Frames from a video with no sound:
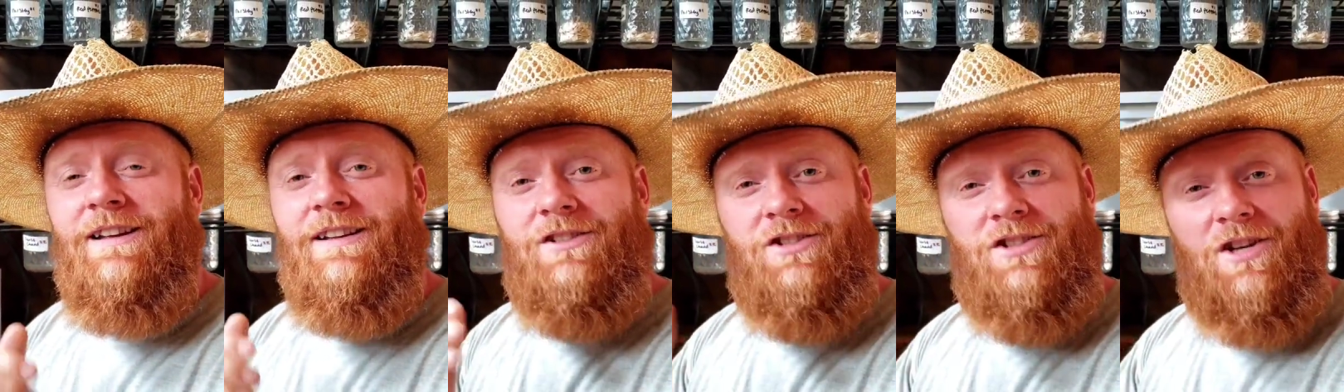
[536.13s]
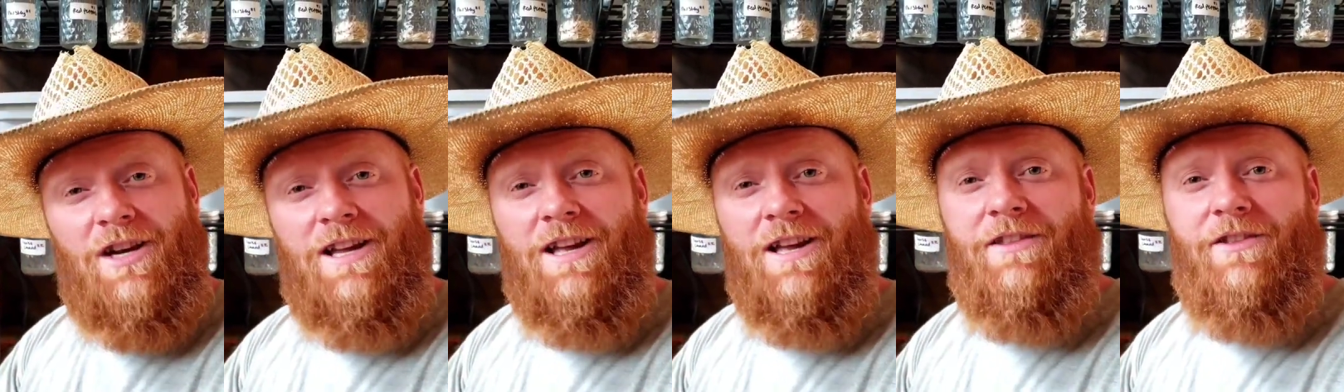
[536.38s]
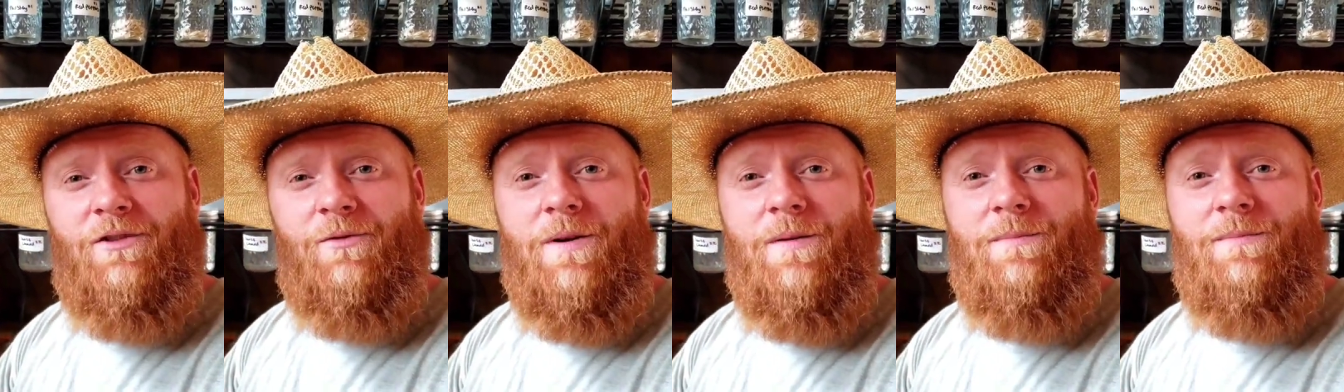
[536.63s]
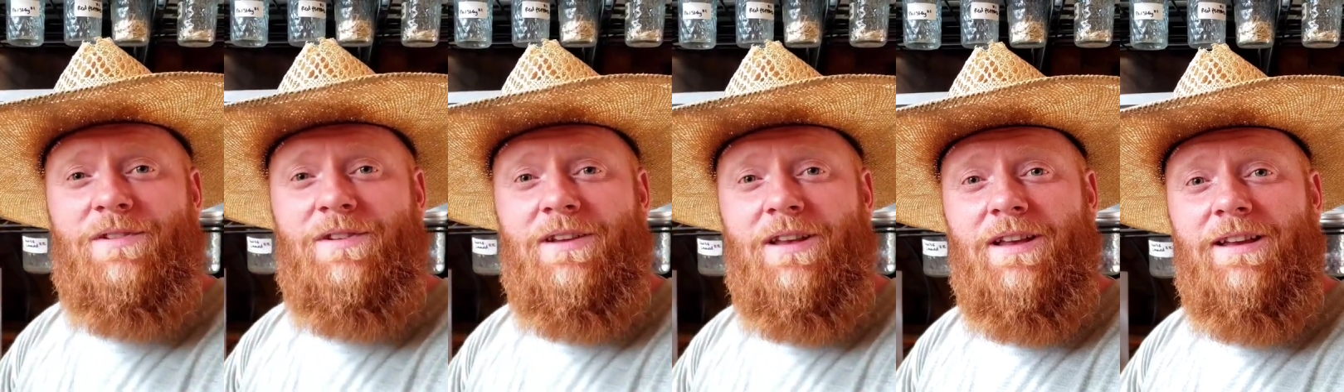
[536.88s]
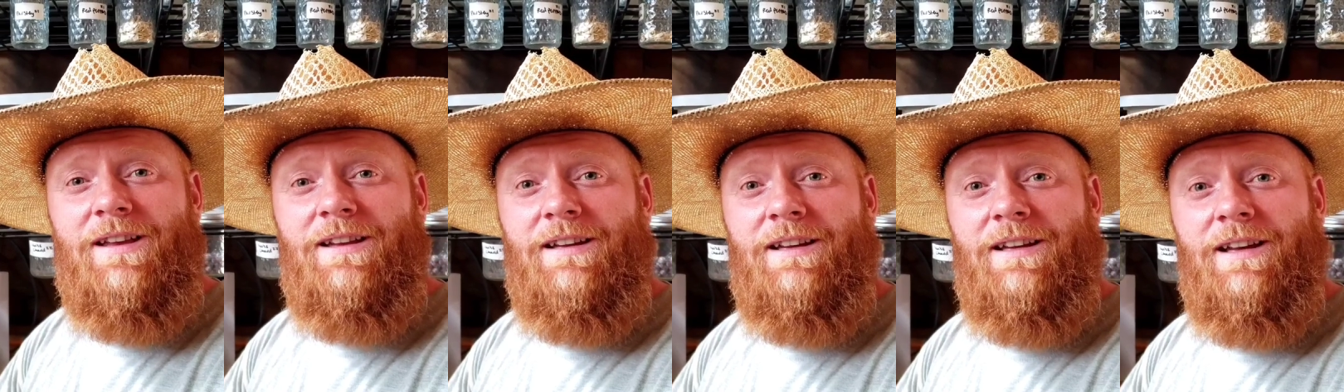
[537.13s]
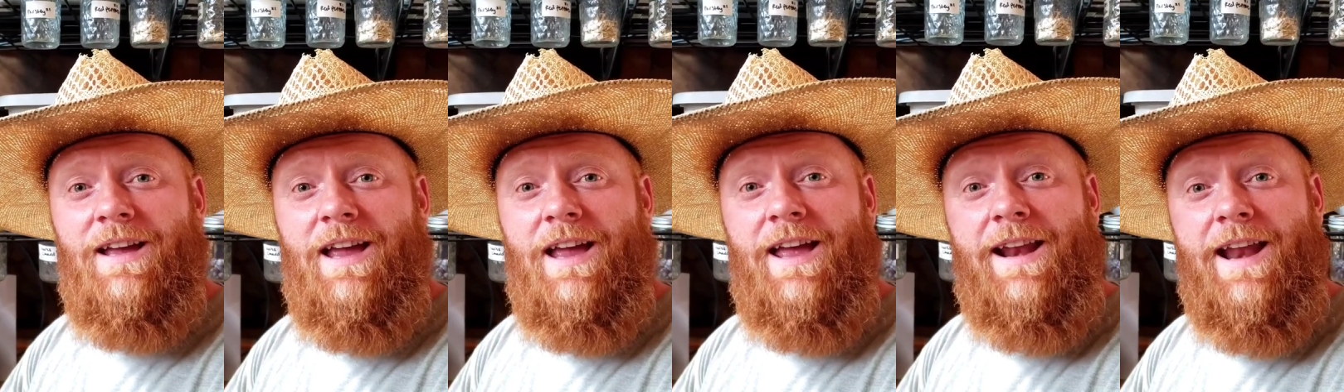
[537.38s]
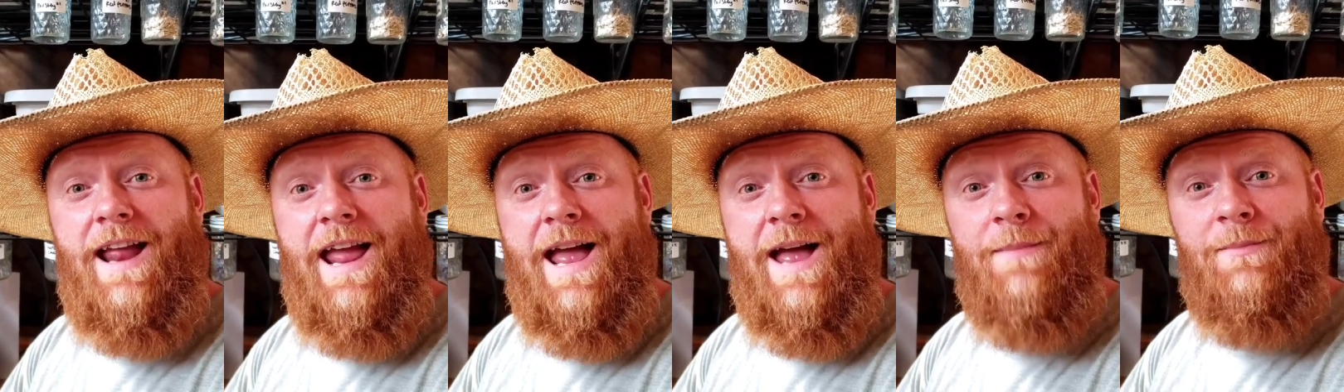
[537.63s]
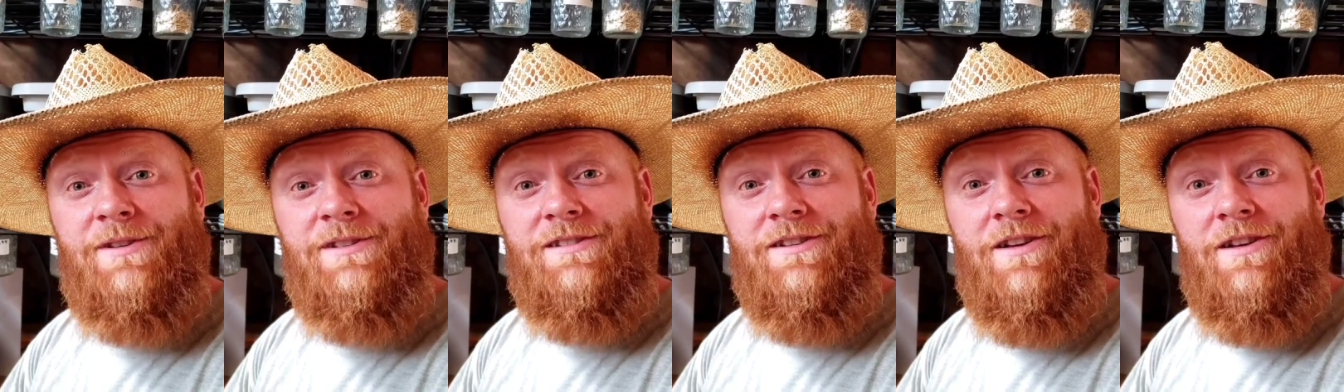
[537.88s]
Check out the website and
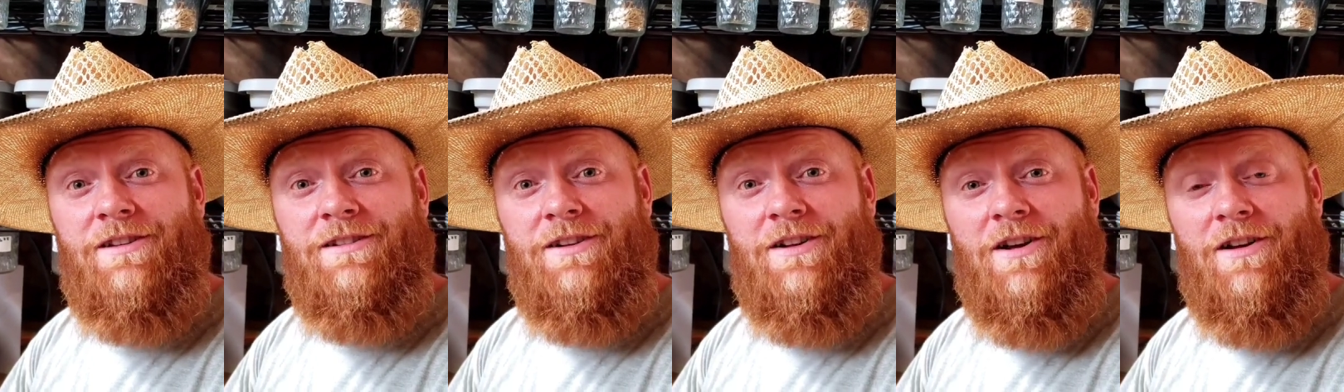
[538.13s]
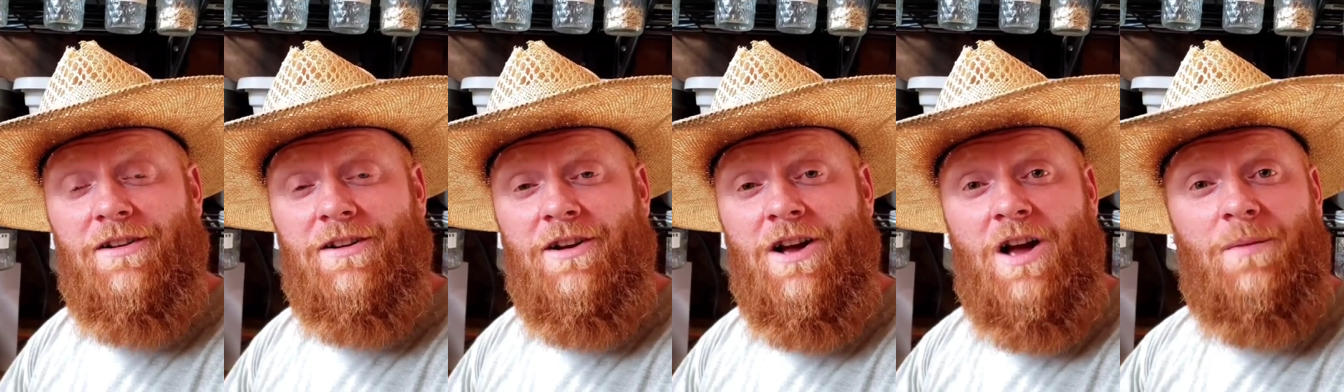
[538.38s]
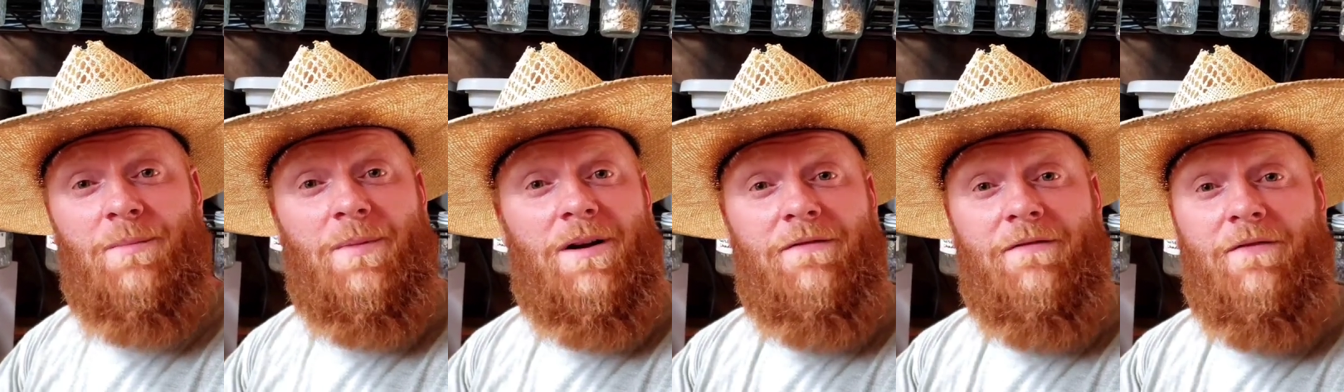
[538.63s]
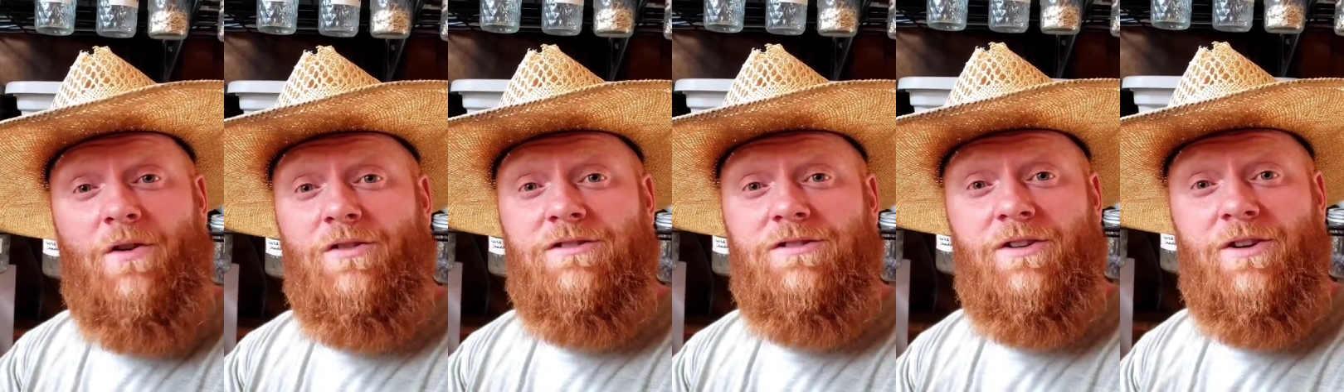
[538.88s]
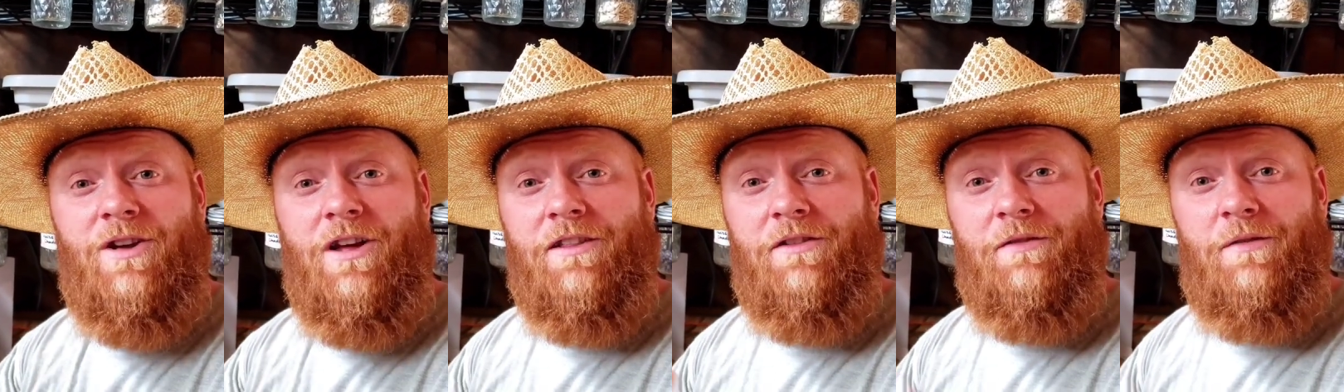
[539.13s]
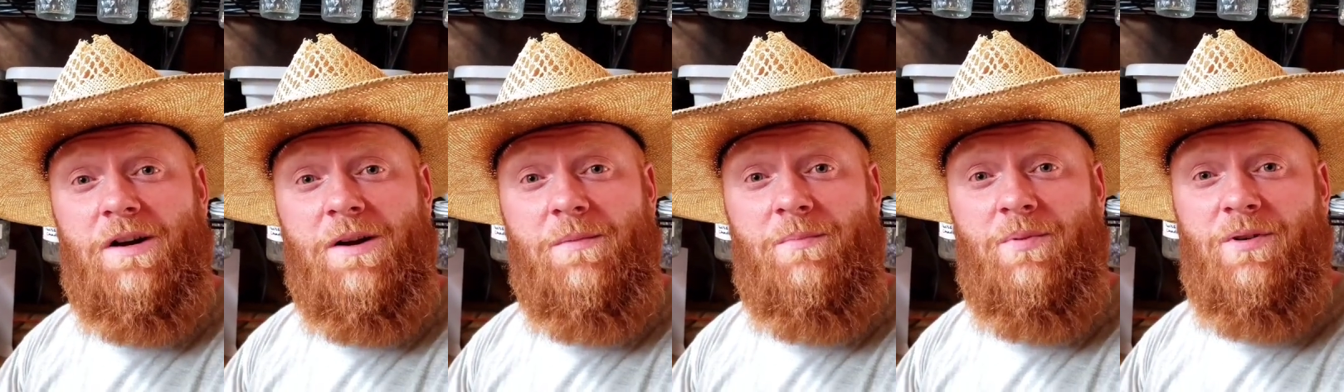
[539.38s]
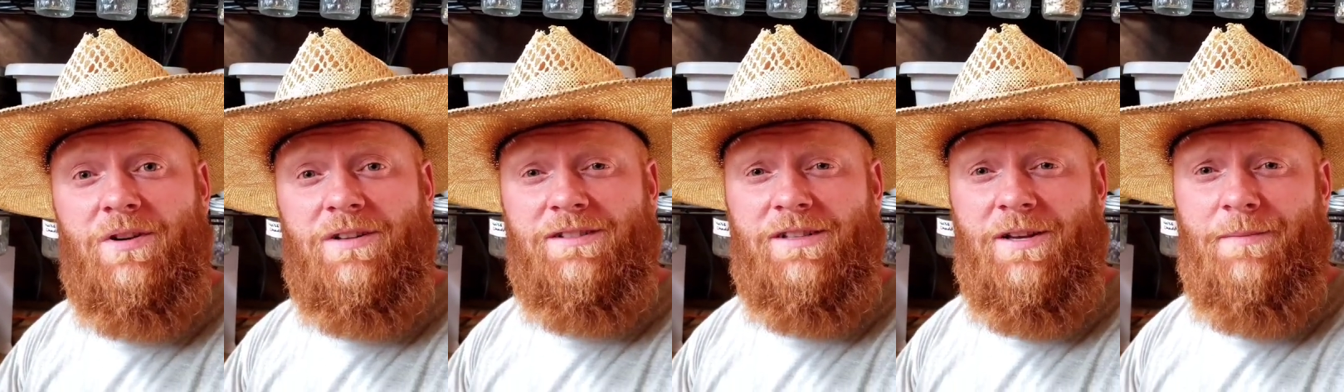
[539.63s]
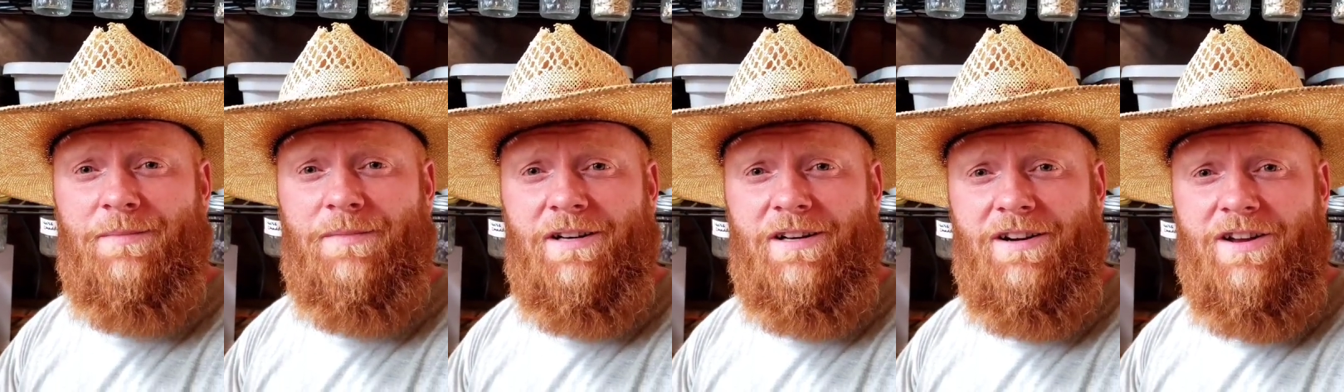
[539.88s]
Amazon.com. I've also got three books
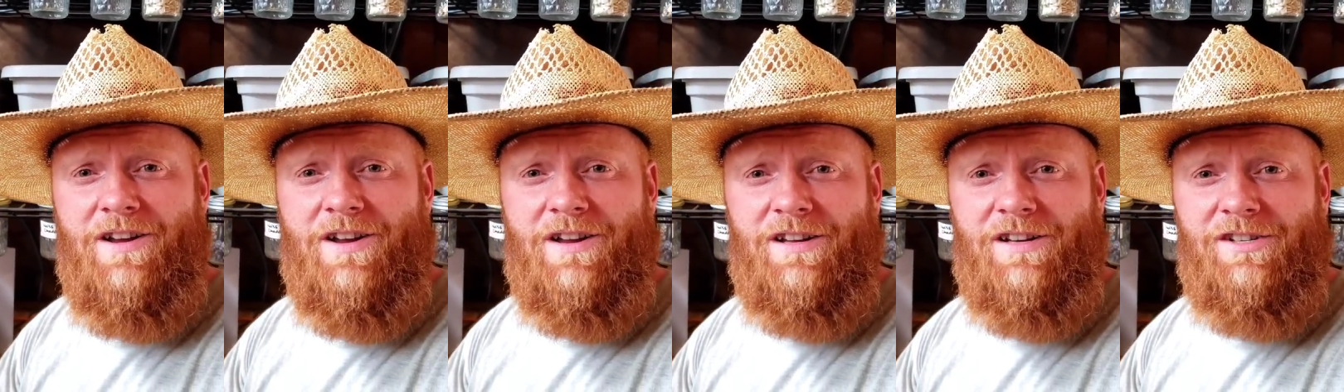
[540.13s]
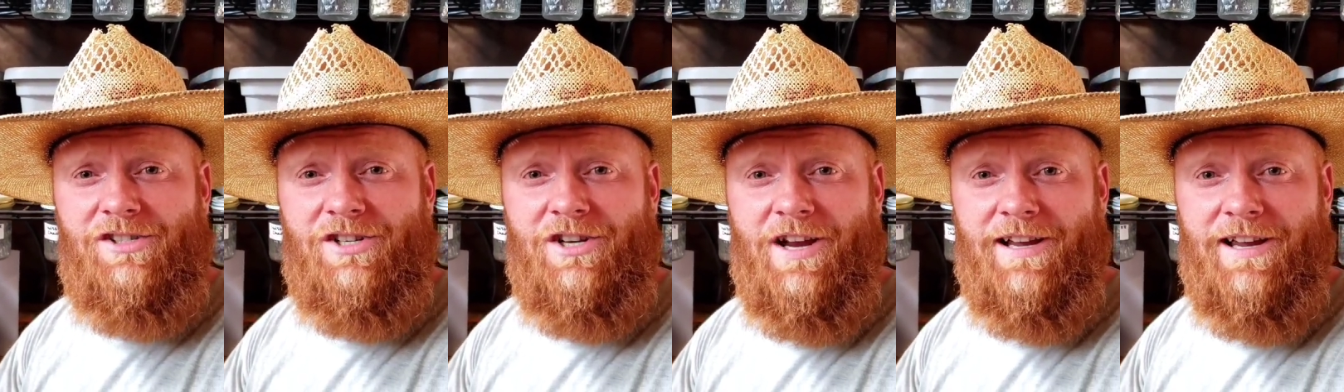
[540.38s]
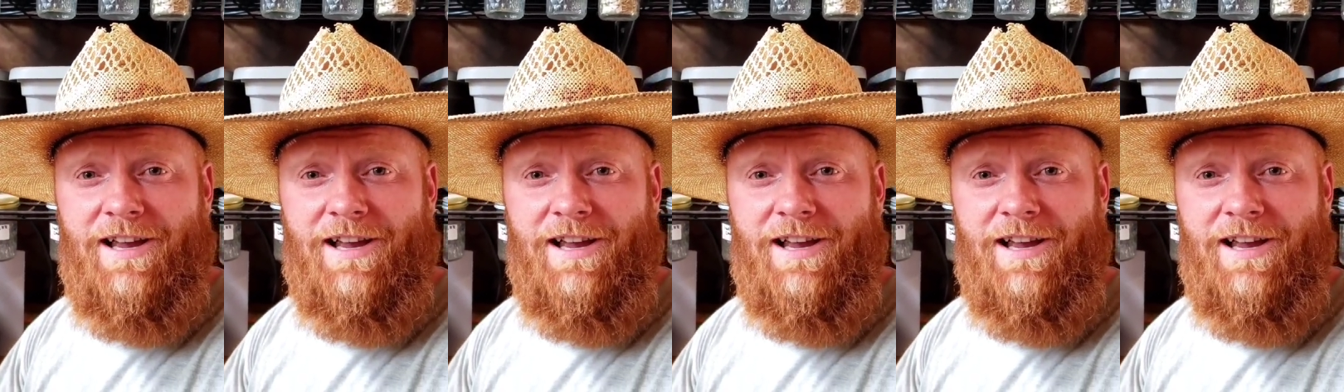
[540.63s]
up there you can check